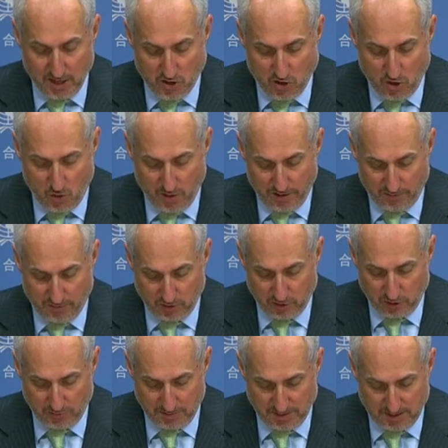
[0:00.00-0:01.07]
No effort
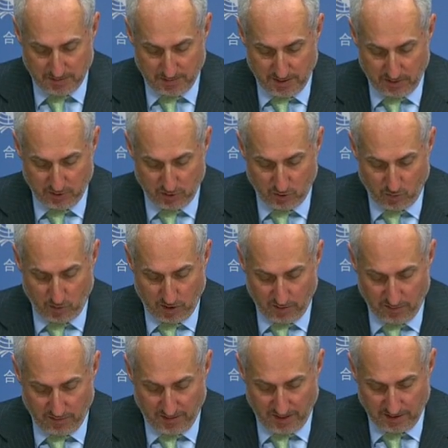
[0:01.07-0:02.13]
should be spared to quell
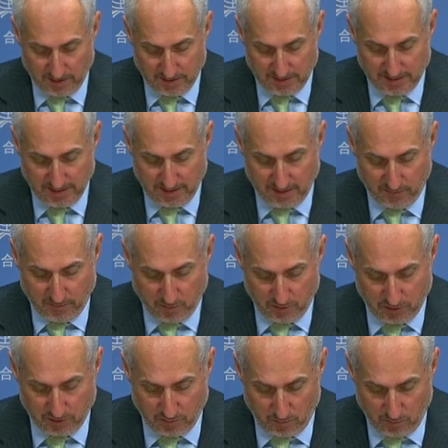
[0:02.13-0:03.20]
the violence and
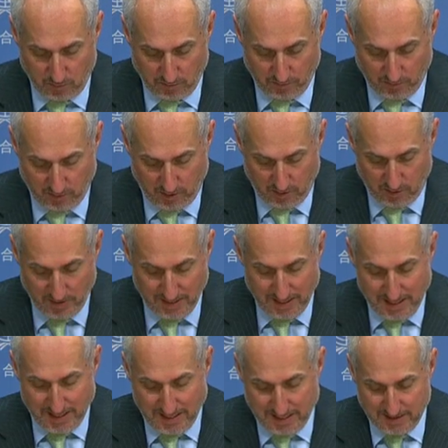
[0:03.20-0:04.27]
enforce the rule of law.
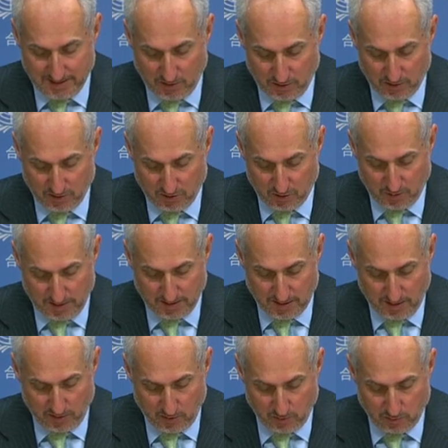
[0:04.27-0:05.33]
It is also stressed
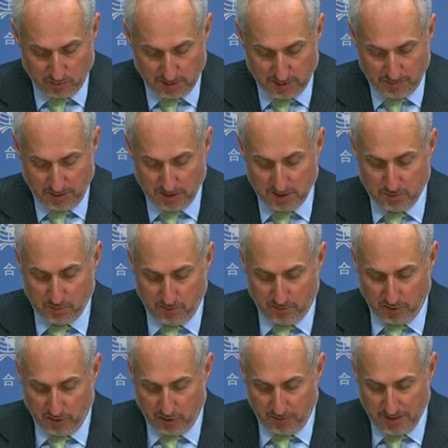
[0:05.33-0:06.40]
that those responsible
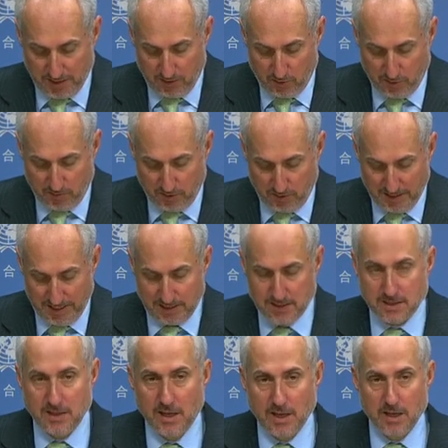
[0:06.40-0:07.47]
for committing criminal
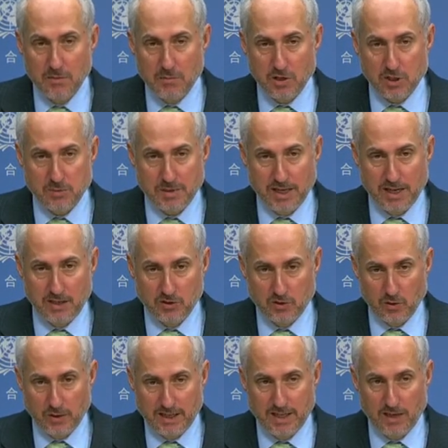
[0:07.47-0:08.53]
acts must be held
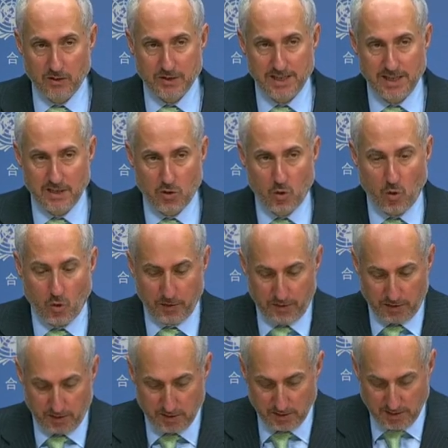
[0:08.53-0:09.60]
to account in court.